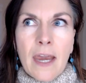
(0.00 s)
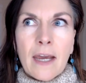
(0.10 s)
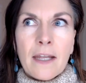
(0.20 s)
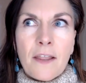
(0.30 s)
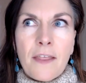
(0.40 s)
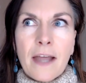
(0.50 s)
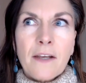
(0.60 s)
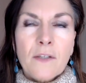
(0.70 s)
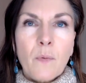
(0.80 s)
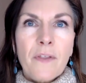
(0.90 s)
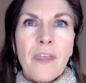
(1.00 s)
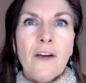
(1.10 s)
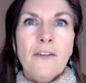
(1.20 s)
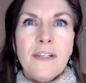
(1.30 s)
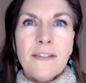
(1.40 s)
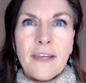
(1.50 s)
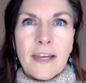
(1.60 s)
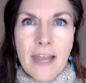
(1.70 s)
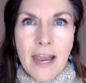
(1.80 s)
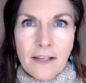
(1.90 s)
And that is where they are
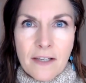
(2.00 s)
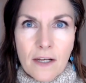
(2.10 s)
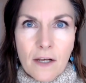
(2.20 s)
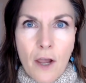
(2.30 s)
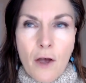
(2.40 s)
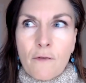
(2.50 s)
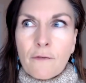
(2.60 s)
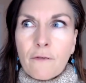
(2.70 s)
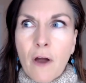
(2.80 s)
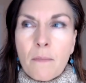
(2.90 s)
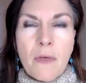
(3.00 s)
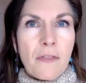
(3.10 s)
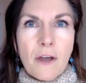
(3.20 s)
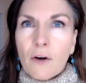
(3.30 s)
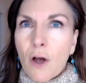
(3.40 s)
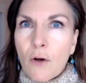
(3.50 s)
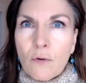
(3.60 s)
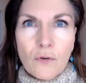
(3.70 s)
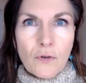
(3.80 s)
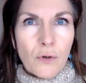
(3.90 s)
disconnected from their
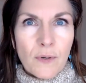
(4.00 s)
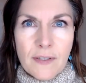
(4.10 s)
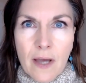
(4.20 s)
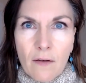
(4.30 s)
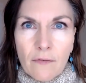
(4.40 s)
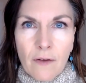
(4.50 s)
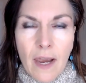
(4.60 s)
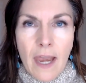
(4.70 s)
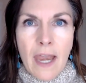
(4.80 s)
own true self,